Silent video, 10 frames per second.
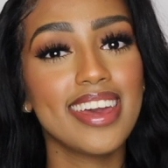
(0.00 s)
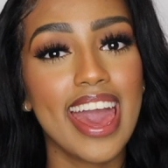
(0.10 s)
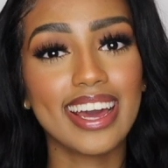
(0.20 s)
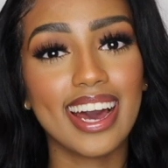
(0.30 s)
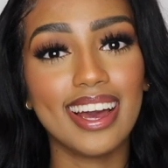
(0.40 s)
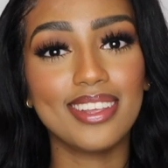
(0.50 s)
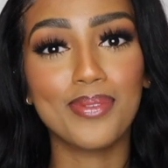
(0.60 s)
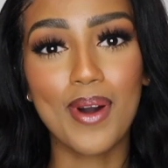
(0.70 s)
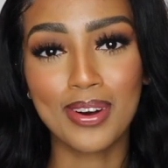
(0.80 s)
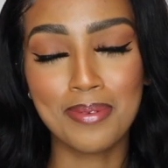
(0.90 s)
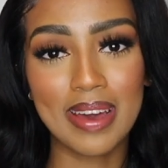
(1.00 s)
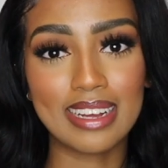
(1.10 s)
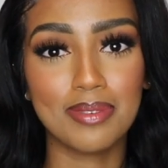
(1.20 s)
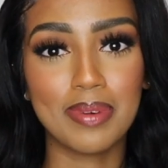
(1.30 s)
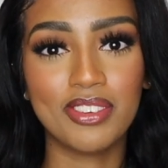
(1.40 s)
Hey guys, welcome
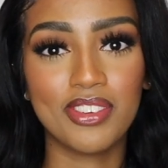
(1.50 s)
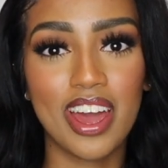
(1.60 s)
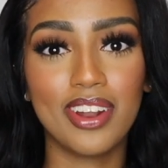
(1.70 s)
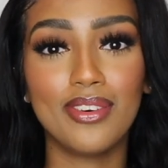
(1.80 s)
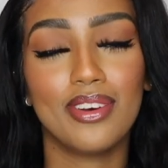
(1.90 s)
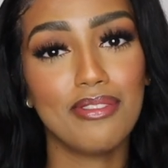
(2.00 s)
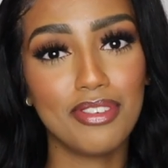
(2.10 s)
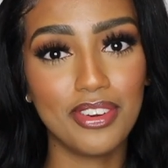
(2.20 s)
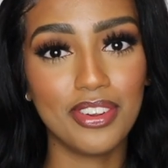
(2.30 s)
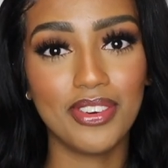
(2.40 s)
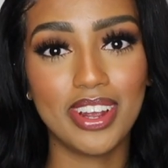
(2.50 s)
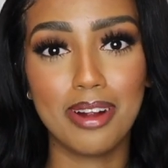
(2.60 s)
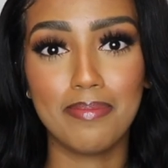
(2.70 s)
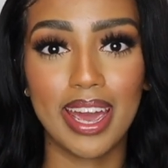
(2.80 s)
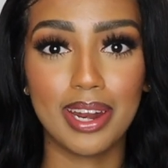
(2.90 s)
back to my channel. If you're new
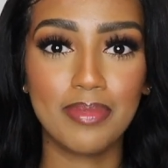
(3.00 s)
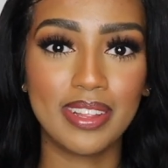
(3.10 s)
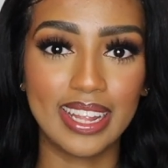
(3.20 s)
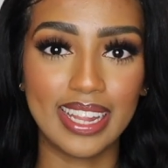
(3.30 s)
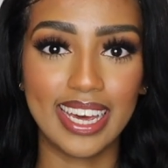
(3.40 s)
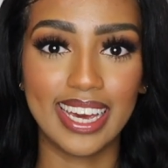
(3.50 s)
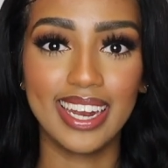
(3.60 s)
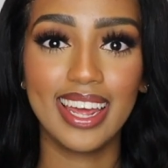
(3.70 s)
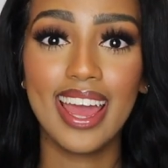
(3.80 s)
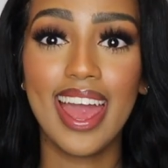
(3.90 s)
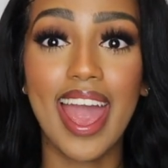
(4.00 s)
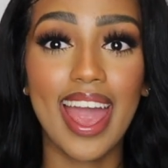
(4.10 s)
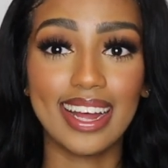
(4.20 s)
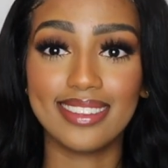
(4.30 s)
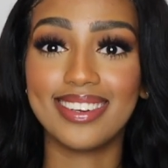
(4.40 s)
here, my name is Lillian
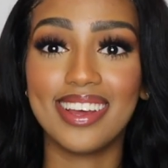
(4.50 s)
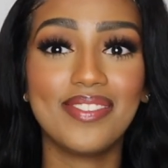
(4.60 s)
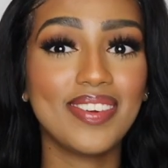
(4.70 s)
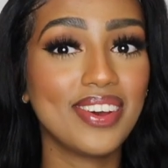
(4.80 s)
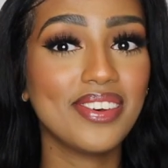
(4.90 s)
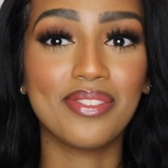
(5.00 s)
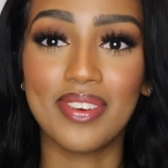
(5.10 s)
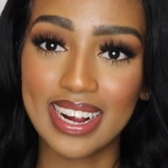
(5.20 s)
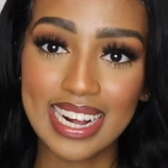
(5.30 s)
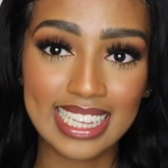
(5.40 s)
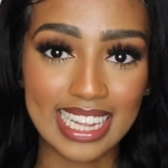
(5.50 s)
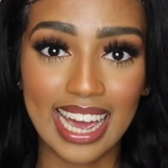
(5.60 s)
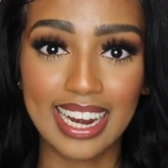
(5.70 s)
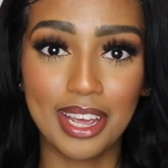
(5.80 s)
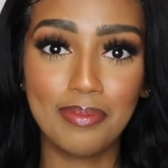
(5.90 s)
and today's video is very
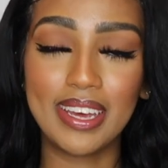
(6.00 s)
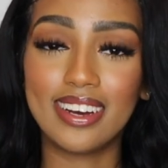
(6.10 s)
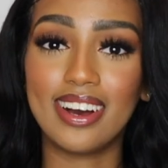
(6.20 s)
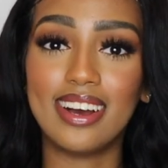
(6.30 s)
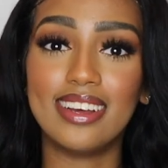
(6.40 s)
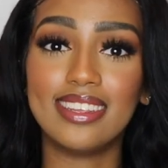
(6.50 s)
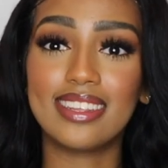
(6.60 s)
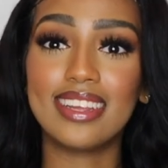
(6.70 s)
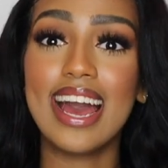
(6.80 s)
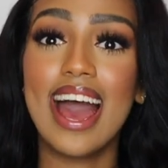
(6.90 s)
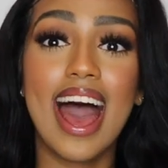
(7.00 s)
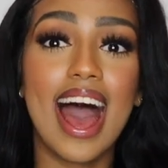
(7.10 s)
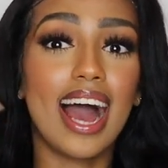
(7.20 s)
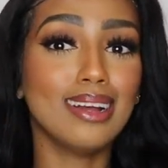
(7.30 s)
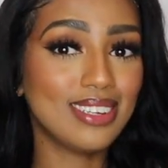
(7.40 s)
exciting because
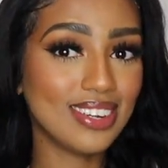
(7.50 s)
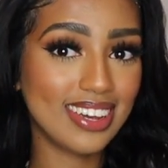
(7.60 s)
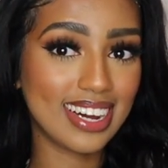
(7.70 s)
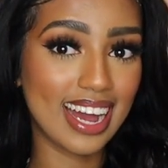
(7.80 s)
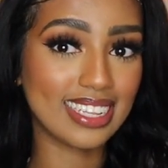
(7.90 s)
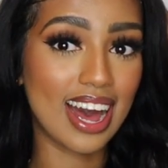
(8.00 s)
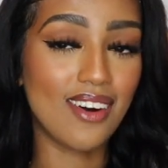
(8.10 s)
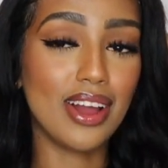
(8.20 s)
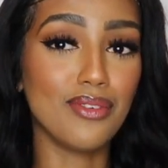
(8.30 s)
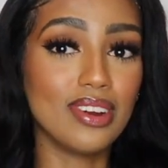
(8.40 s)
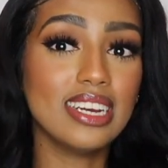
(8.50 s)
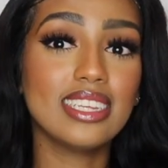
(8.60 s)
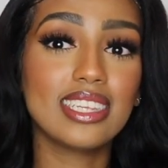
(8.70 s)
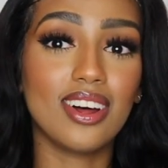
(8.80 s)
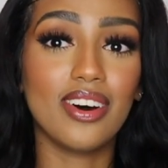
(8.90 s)
I show you guys how I
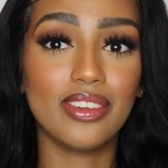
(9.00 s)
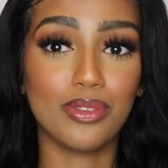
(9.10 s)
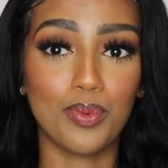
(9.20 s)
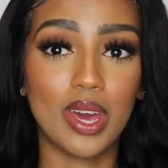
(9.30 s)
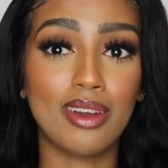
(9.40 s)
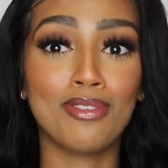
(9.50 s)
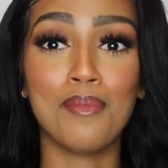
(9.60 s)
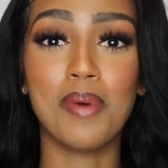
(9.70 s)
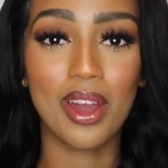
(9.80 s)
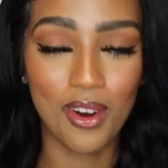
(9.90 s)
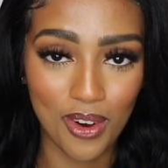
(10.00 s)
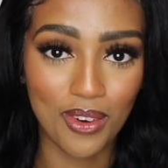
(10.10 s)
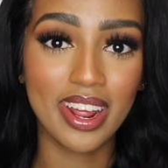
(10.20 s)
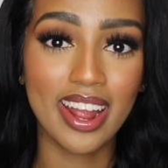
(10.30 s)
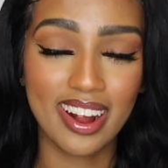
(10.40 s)
reinstall this wig from my
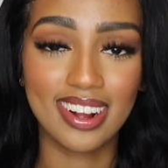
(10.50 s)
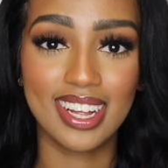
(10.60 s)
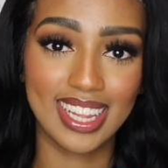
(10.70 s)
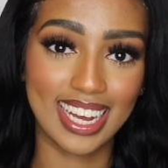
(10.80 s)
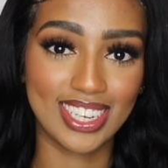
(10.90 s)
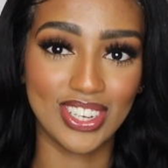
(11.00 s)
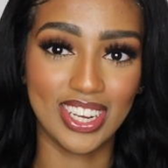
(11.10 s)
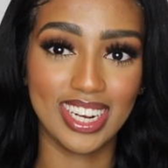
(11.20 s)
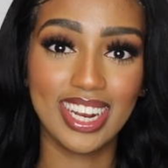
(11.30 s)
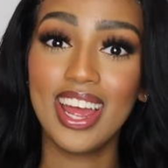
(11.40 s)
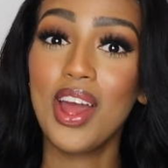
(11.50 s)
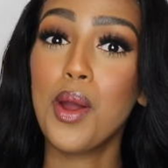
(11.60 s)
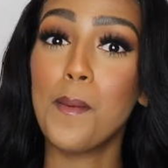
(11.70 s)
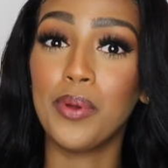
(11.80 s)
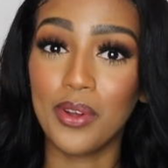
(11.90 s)
own hair collection,
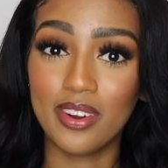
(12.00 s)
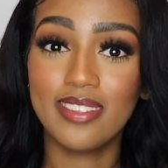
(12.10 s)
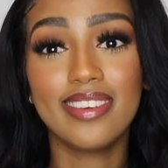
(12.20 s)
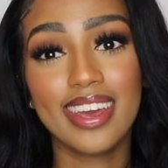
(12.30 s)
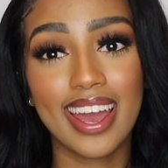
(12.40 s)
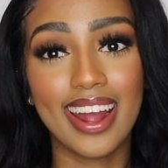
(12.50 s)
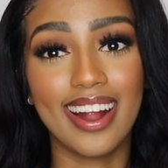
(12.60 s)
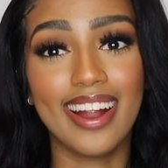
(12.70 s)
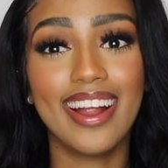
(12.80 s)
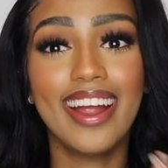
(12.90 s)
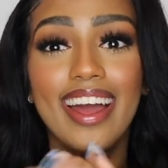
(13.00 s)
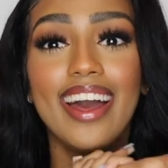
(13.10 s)
Purity Hair.